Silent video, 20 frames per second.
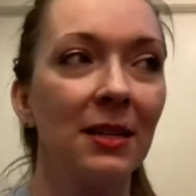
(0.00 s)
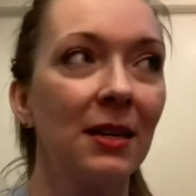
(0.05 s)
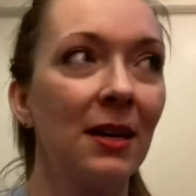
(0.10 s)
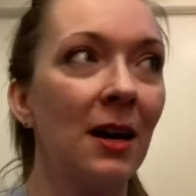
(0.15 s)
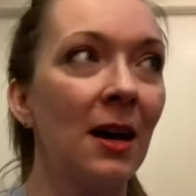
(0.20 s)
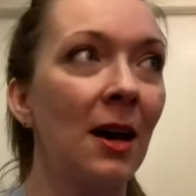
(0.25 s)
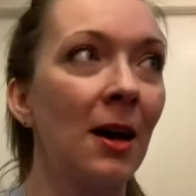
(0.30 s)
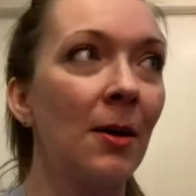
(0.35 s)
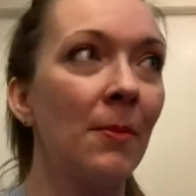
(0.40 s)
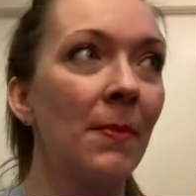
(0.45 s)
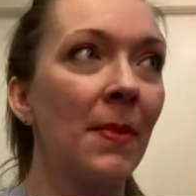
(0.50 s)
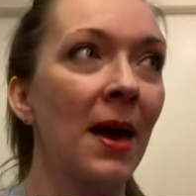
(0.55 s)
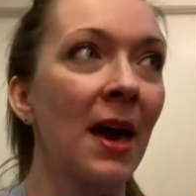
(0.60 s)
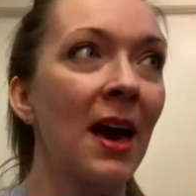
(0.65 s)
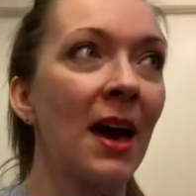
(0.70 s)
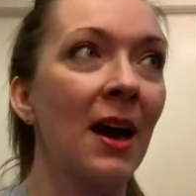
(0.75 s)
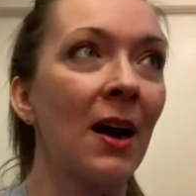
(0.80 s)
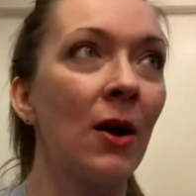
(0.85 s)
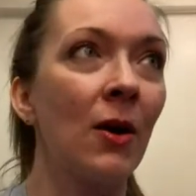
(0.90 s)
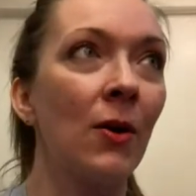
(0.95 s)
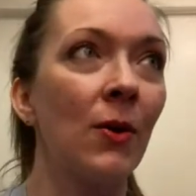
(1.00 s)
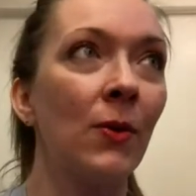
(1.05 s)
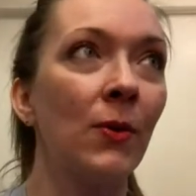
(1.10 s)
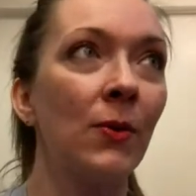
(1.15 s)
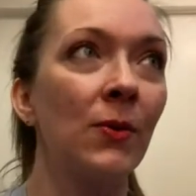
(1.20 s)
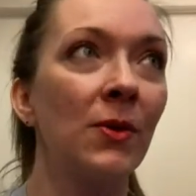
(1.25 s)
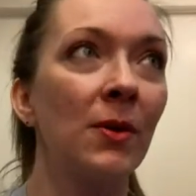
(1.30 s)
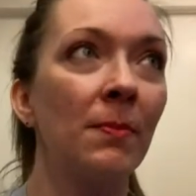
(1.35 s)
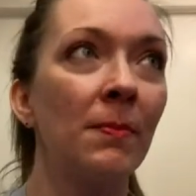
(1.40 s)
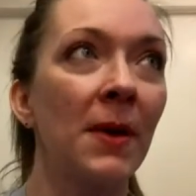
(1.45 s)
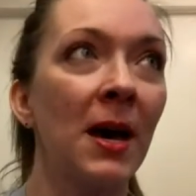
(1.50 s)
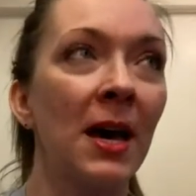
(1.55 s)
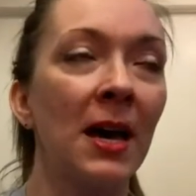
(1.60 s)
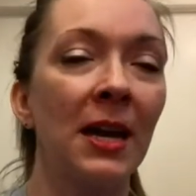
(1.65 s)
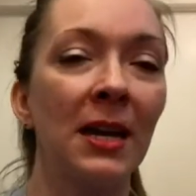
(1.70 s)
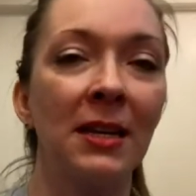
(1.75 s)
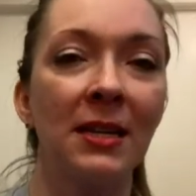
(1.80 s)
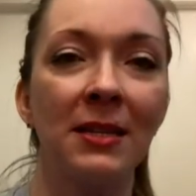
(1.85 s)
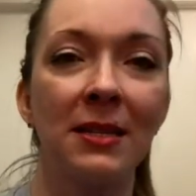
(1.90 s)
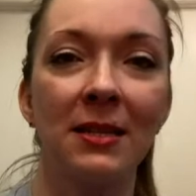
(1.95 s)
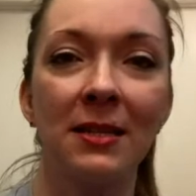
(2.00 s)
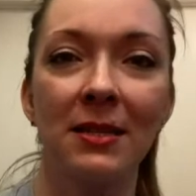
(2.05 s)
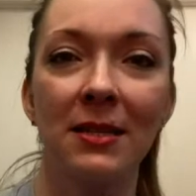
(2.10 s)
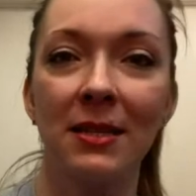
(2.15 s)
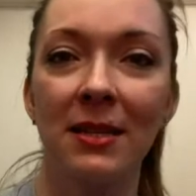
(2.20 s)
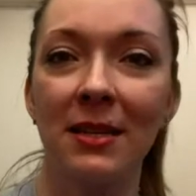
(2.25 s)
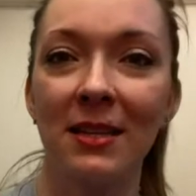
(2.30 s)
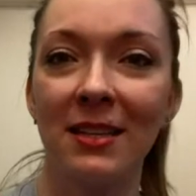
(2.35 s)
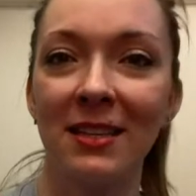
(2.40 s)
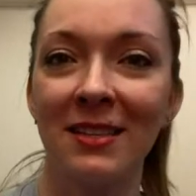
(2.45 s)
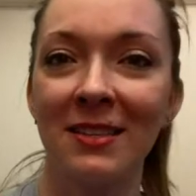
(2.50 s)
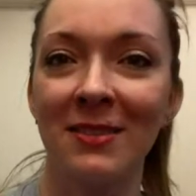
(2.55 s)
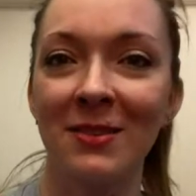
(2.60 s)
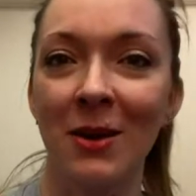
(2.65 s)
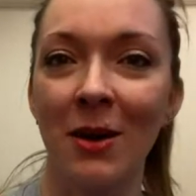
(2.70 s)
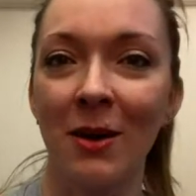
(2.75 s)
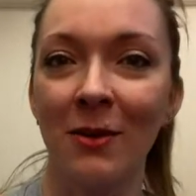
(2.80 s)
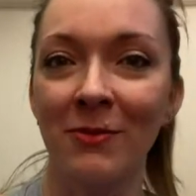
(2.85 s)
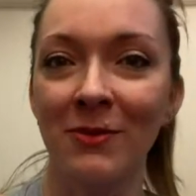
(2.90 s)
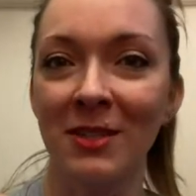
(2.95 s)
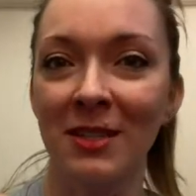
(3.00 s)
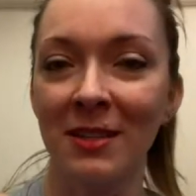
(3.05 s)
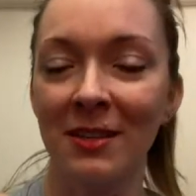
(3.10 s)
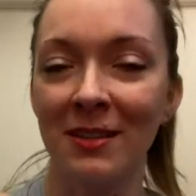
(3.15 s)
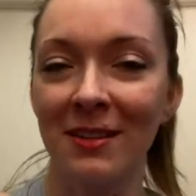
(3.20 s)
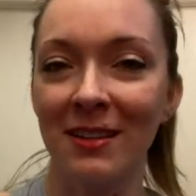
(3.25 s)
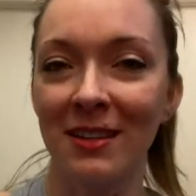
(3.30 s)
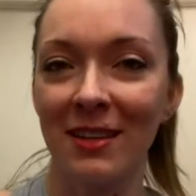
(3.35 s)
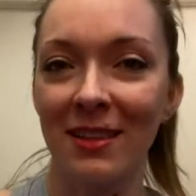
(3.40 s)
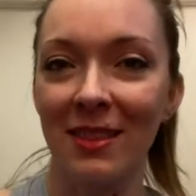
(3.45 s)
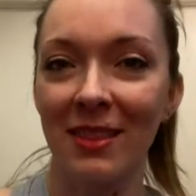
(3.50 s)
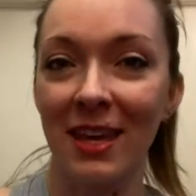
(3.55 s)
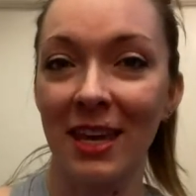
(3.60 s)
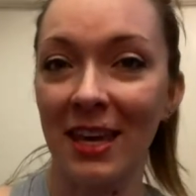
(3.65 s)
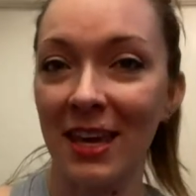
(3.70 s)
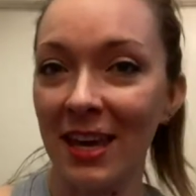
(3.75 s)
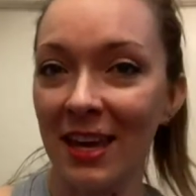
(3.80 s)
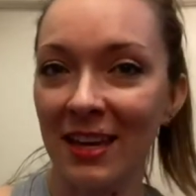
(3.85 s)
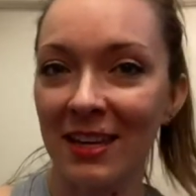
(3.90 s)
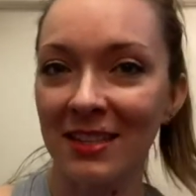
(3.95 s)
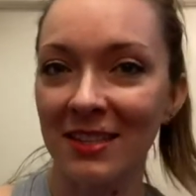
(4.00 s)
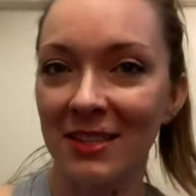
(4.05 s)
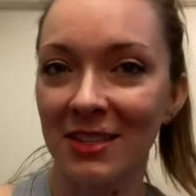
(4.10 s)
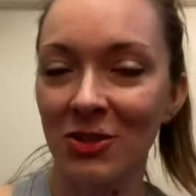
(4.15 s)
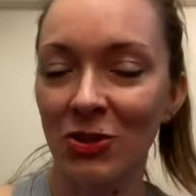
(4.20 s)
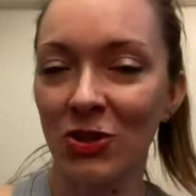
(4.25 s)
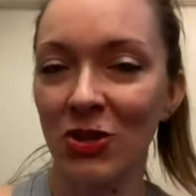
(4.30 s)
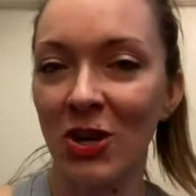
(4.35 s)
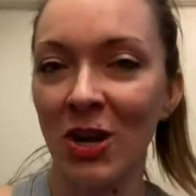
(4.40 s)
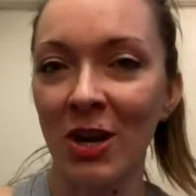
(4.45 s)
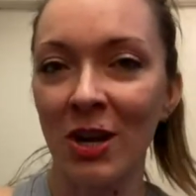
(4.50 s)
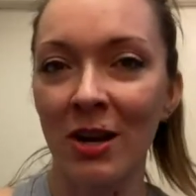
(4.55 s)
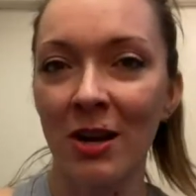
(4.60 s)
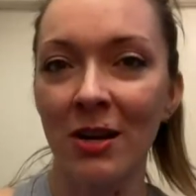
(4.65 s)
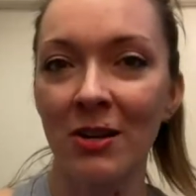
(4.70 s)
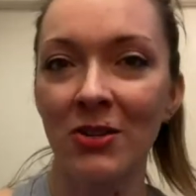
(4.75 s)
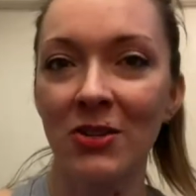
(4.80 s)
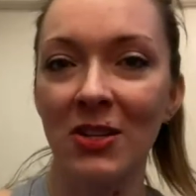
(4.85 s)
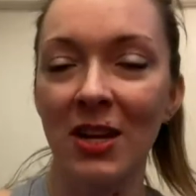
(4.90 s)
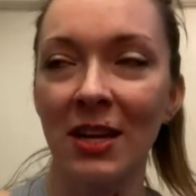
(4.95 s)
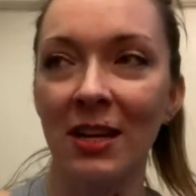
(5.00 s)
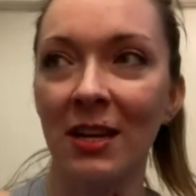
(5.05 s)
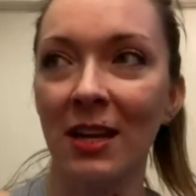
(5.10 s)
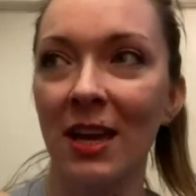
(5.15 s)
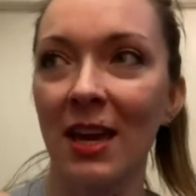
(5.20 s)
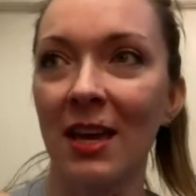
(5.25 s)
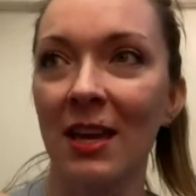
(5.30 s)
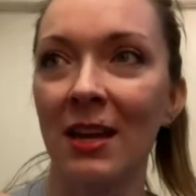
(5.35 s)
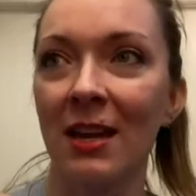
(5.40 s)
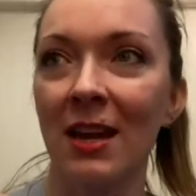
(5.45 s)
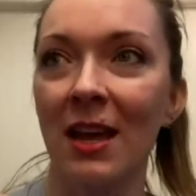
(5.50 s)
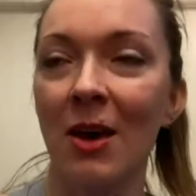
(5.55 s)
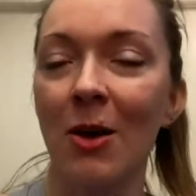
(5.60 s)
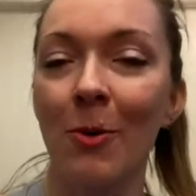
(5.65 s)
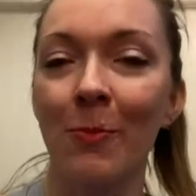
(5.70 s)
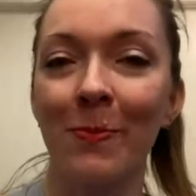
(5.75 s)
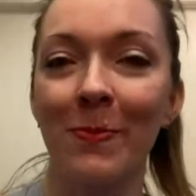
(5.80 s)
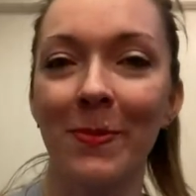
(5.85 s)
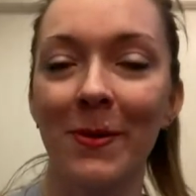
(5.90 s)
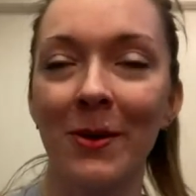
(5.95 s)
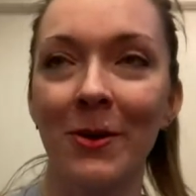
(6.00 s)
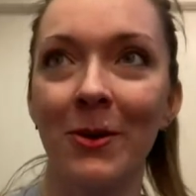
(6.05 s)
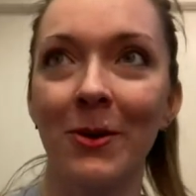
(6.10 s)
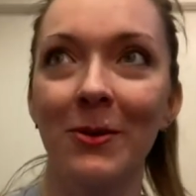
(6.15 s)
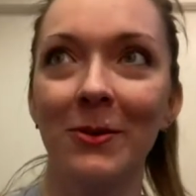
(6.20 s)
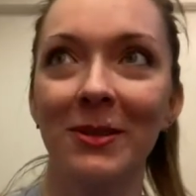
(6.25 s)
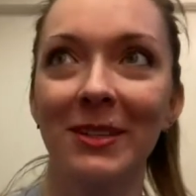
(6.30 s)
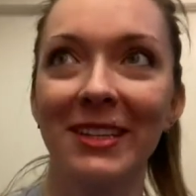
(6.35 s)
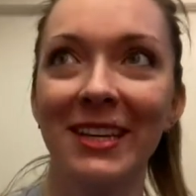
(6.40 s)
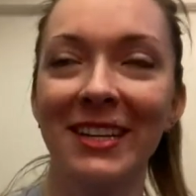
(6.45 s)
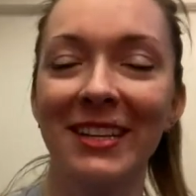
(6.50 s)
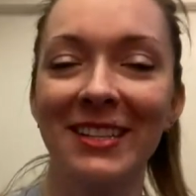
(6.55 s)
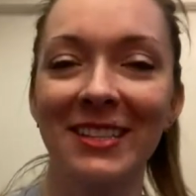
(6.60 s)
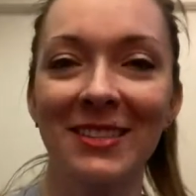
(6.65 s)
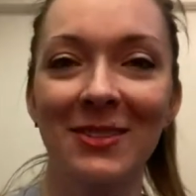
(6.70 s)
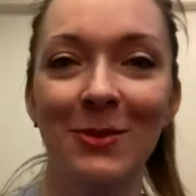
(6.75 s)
um, how the mind is often thinking it's in charge and can help or get us